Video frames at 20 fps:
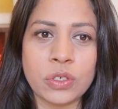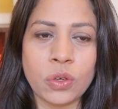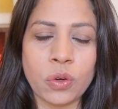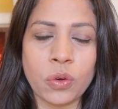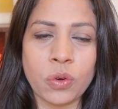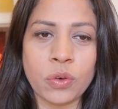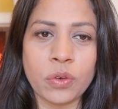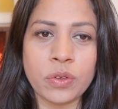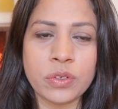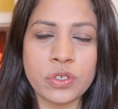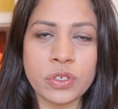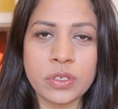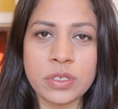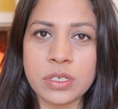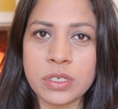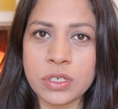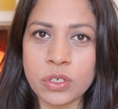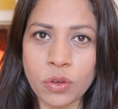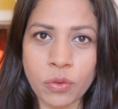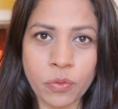your
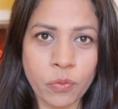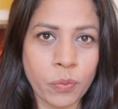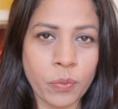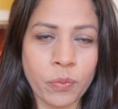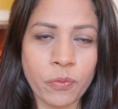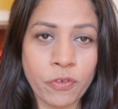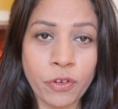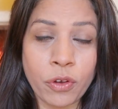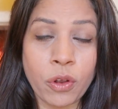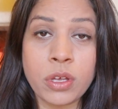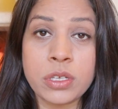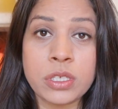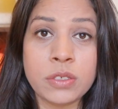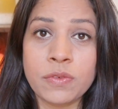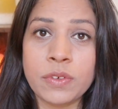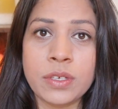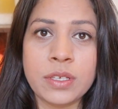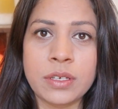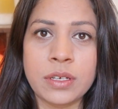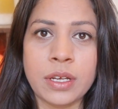
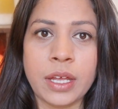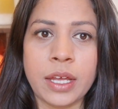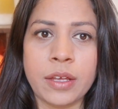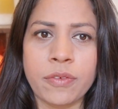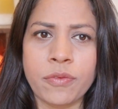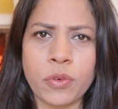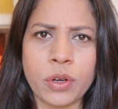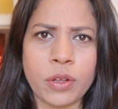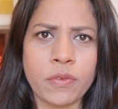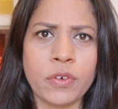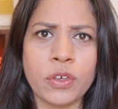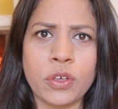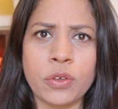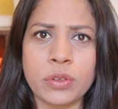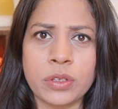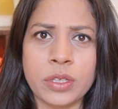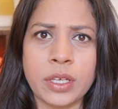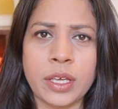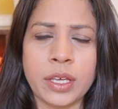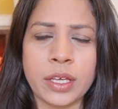philosophy in life, whatever
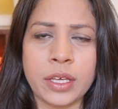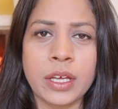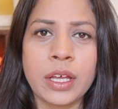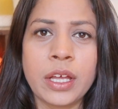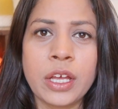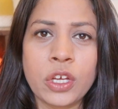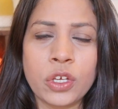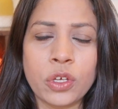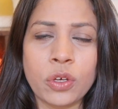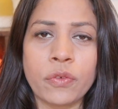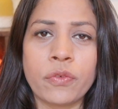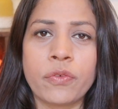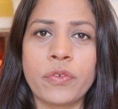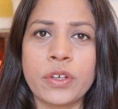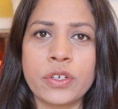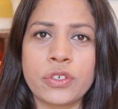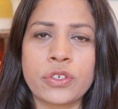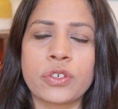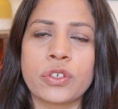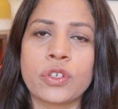you think, your
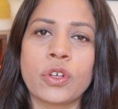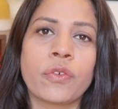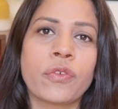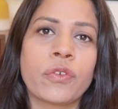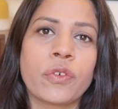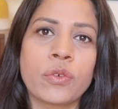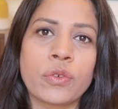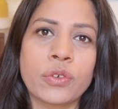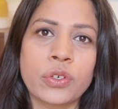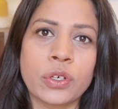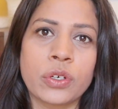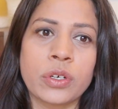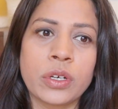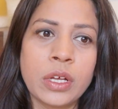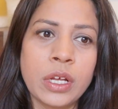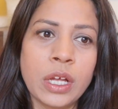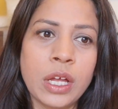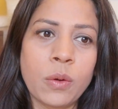vision, your future,